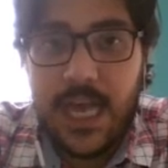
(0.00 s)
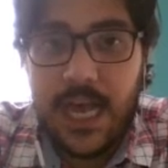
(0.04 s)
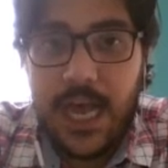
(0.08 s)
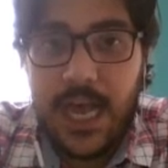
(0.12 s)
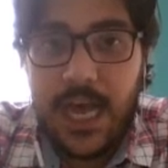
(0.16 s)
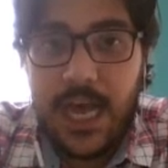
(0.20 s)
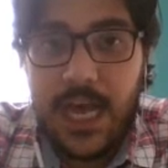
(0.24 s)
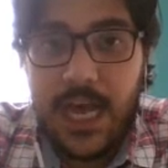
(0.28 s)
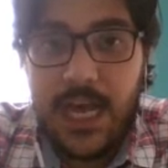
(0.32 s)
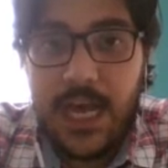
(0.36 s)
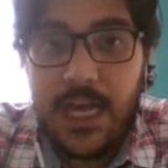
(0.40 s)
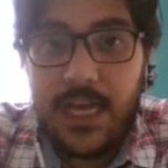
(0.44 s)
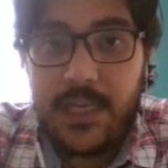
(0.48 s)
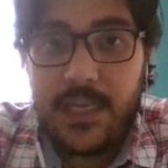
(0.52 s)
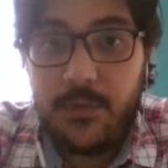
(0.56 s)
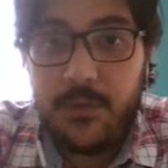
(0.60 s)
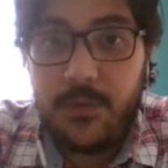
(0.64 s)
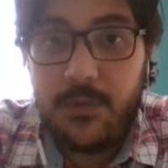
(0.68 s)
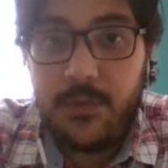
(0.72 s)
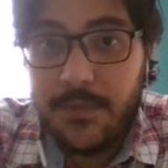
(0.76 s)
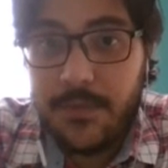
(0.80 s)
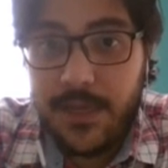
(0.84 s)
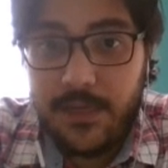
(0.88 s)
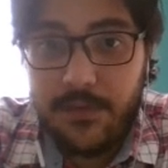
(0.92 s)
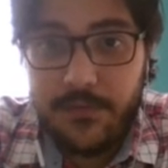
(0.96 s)
It
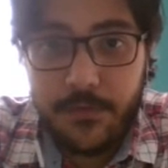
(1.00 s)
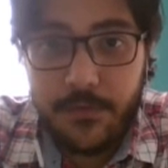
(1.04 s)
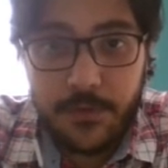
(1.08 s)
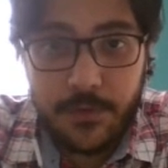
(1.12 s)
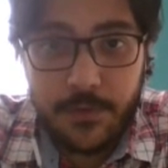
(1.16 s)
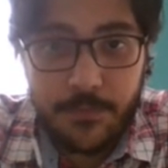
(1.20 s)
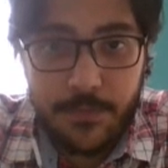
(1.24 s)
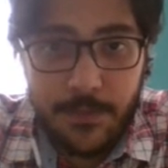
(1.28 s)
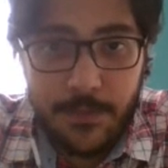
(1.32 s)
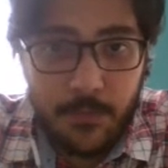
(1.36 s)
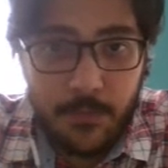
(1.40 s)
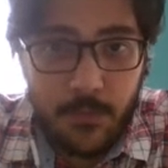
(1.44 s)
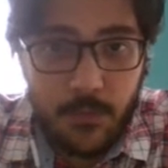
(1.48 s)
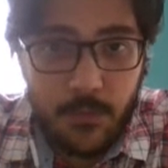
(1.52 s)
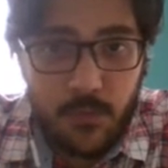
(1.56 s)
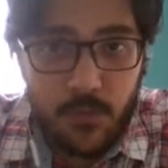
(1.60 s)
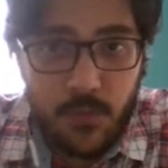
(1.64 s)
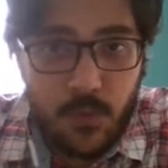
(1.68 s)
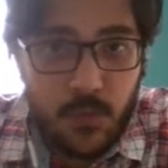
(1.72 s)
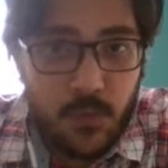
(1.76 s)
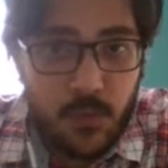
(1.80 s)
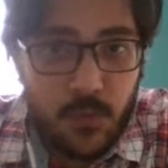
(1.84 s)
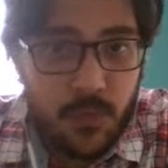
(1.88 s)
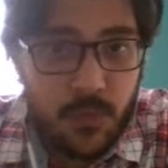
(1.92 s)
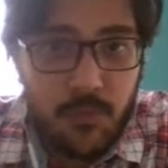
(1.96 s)
was made for people
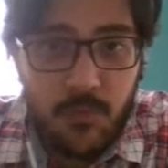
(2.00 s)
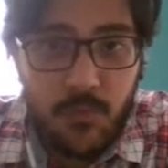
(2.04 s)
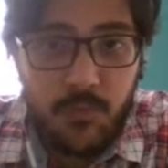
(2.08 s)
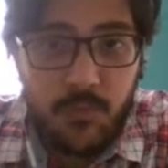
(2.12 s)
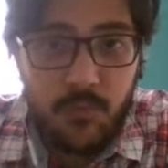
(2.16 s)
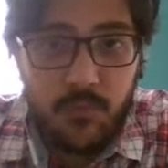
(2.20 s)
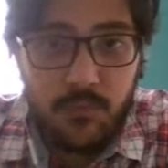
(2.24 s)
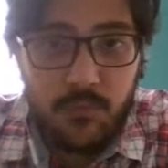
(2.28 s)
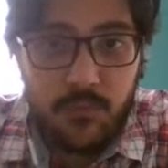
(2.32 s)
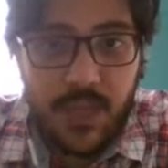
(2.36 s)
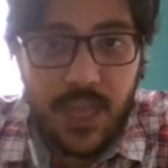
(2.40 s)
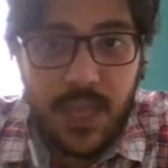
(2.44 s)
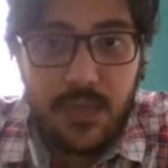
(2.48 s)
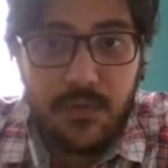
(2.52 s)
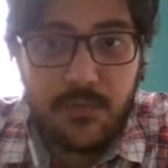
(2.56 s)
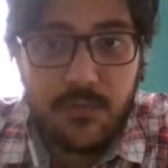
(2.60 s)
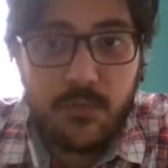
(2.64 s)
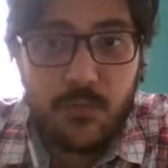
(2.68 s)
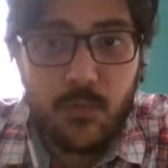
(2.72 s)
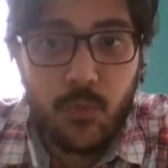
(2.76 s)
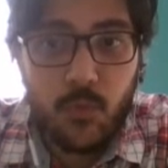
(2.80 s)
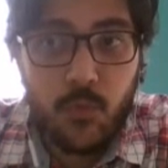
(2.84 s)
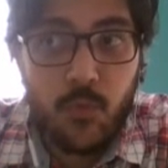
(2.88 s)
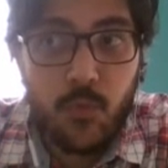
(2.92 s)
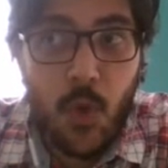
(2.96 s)
who
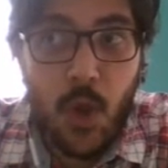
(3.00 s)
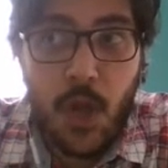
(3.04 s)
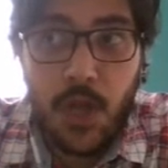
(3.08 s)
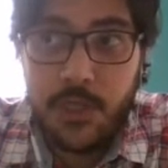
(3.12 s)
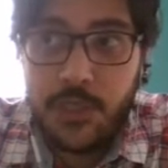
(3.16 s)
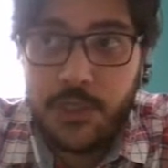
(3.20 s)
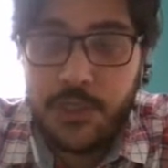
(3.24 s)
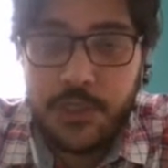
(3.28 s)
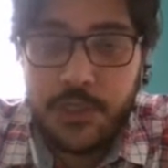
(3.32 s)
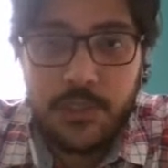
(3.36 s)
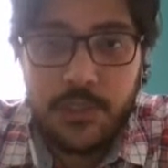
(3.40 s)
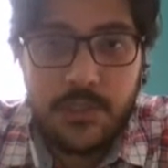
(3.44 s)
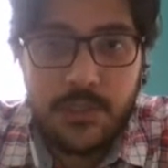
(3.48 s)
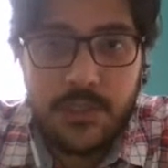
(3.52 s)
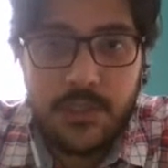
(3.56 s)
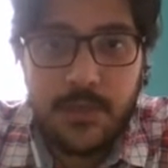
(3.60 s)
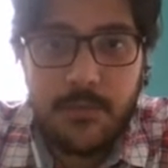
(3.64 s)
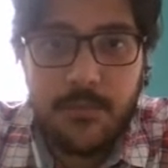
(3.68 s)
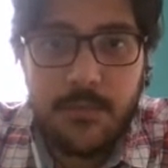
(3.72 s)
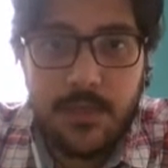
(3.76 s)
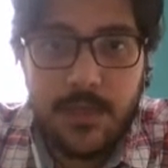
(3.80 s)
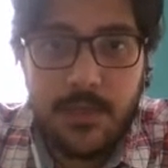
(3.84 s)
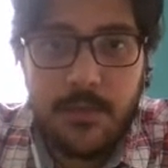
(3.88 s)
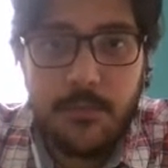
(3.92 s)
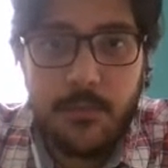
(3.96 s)
can watch
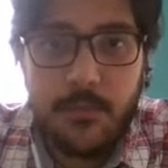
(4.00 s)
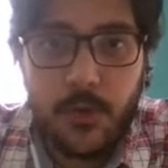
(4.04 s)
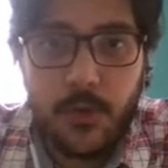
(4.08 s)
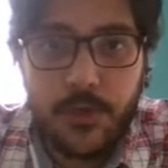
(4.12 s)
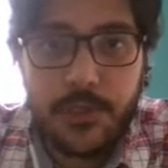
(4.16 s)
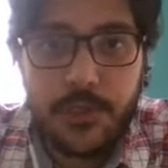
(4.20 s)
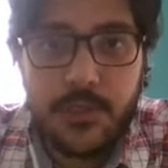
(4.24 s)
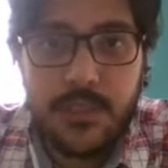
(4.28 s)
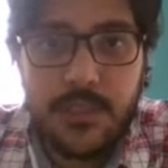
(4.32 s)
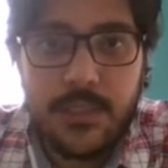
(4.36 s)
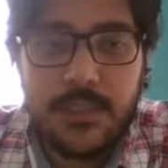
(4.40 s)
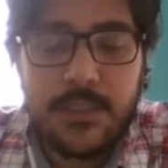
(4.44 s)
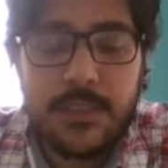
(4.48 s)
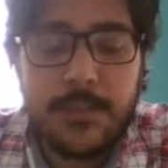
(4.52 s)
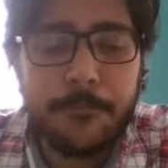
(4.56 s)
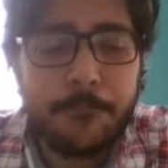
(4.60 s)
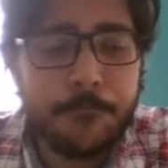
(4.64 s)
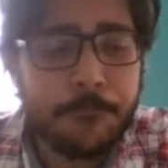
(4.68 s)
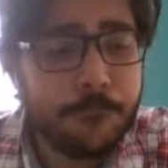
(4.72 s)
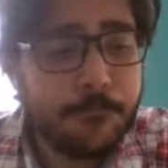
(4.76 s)
something in Portuguese.